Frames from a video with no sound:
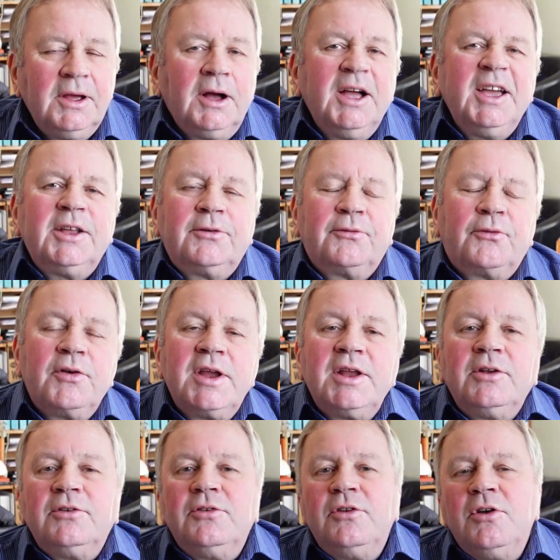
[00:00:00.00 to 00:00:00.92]
I had a
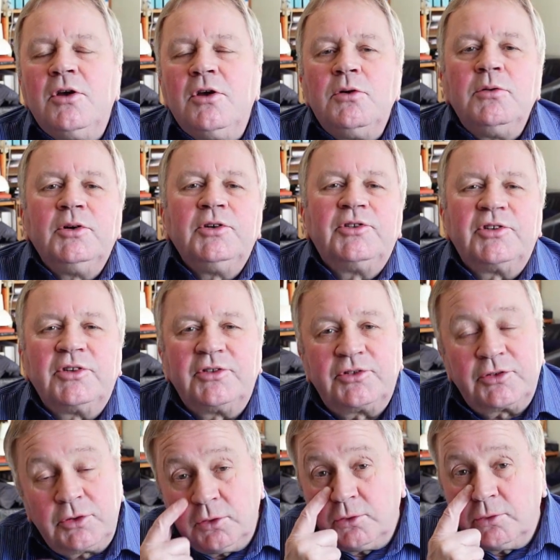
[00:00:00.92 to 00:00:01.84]
friend who was a
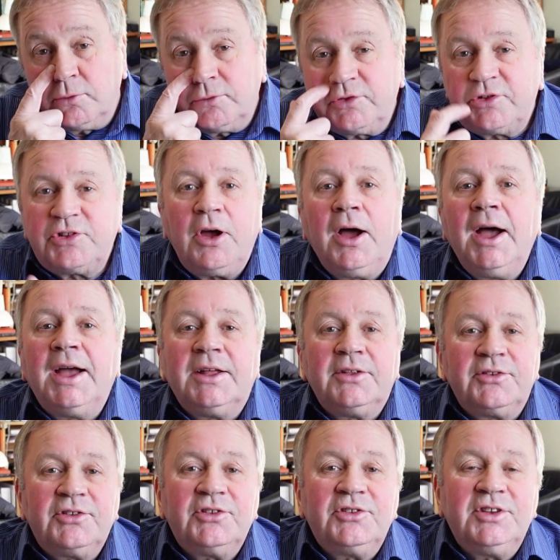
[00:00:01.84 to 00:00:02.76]
school
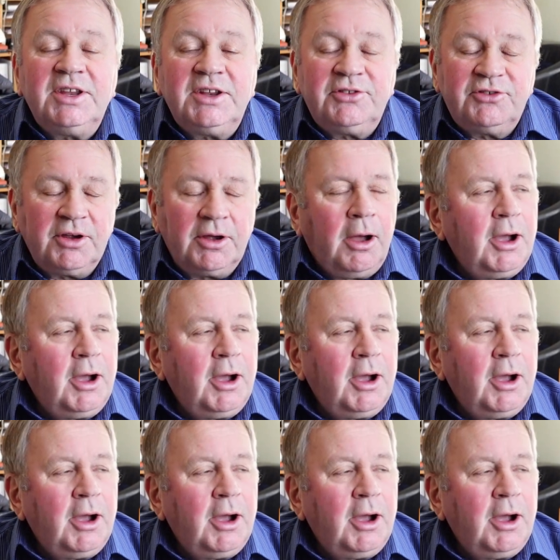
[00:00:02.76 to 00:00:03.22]
science teacher,